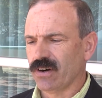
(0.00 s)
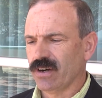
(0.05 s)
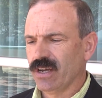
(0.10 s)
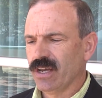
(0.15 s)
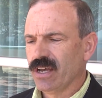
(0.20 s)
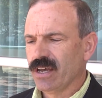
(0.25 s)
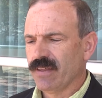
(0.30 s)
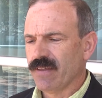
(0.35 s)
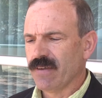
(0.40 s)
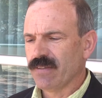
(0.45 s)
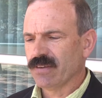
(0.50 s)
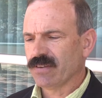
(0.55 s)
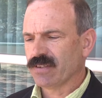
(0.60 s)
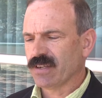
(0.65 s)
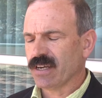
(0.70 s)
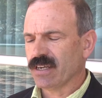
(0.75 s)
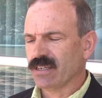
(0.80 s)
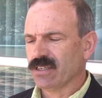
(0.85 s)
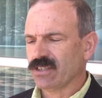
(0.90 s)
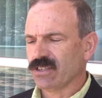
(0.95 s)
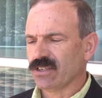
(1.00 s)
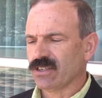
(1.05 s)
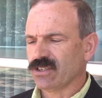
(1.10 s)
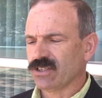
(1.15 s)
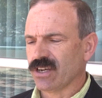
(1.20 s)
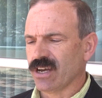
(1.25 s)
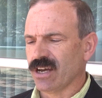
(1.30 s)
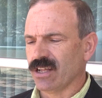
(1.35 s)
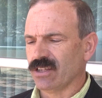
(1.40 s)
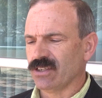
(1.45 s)
And then the second
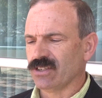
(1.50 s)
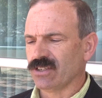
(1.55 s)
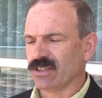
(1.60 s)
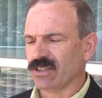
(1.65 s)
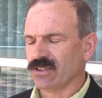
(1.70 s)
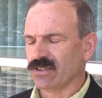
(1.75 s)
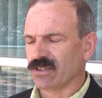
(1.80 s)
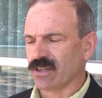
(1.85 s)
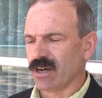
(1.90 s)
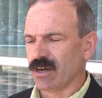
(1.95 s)
challenge is